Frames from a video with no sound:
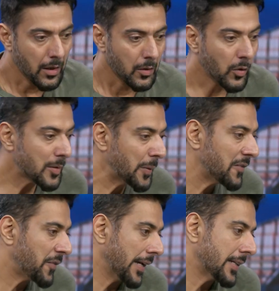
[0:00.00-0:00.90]
No, it's been
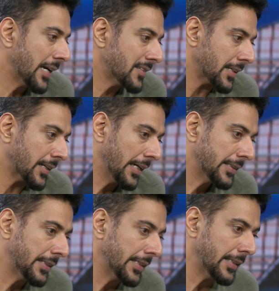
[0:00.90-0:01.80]
fantastic. I
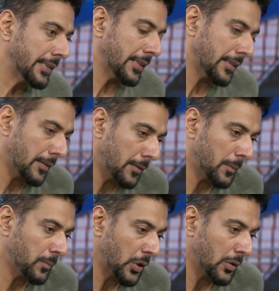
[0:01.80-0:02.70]
think,
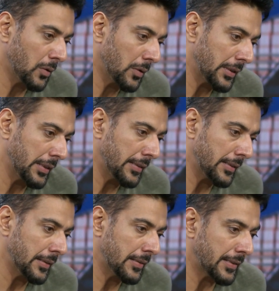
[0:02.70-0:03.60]
you know,
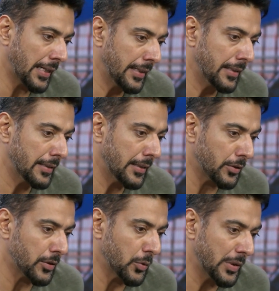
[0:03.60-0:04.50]
the sign that
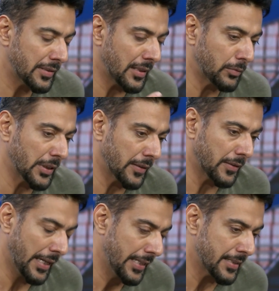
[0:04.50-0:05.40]
you're doing something
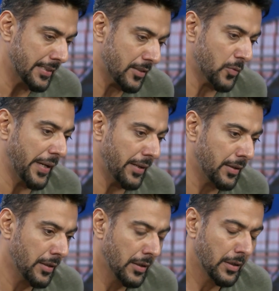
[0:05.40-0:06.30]
right is when
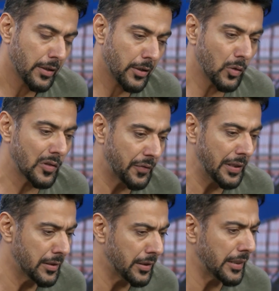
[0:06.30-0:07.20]
you don't
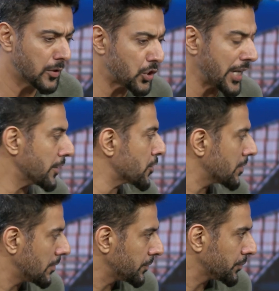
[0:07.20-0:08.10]
feel the need to change.
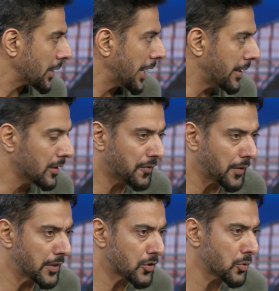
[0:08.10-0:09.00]
And in the
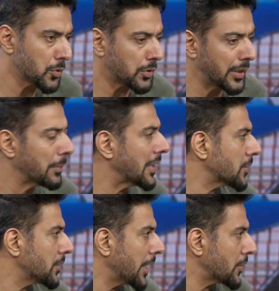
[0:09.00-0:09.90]
first 2 to 3 months
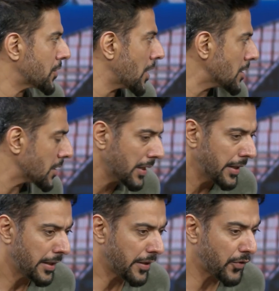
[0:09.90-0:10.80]
of the restaurant,
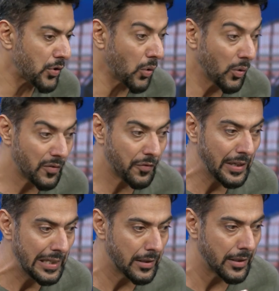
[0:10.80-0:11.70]
if you don't
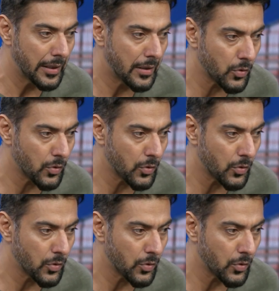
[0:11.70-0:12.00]
feel the need to